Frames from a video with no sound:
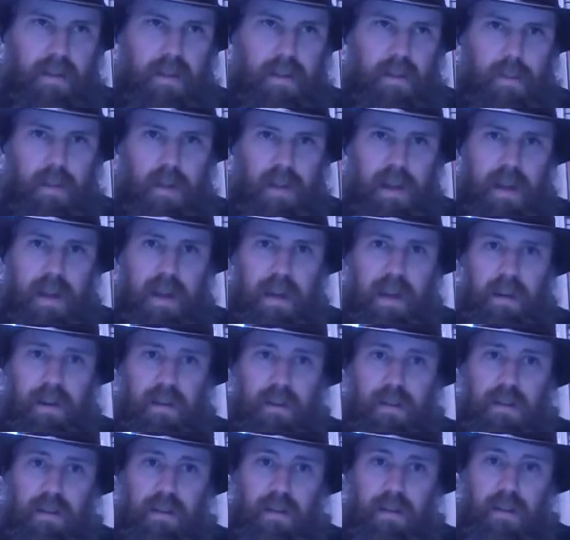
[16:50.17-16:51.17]
do plan
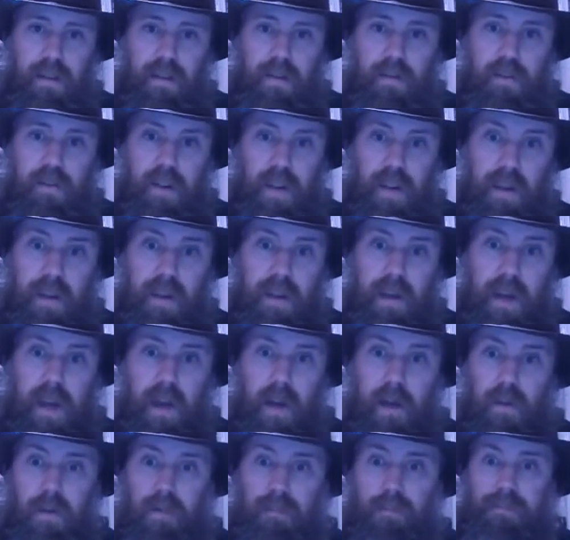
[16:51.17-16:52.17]
to check it
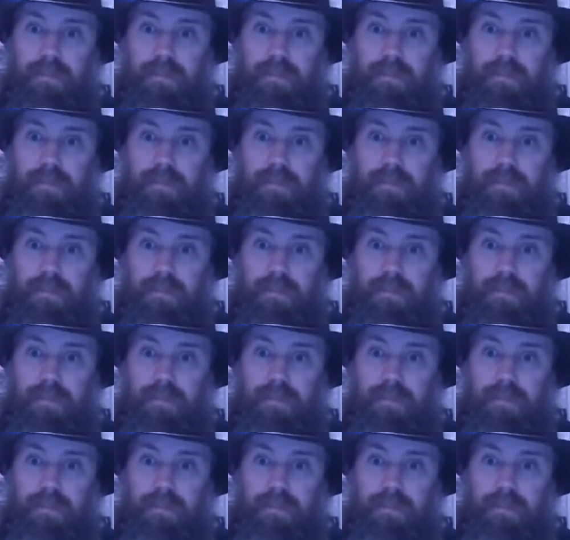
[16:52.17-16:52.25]
out.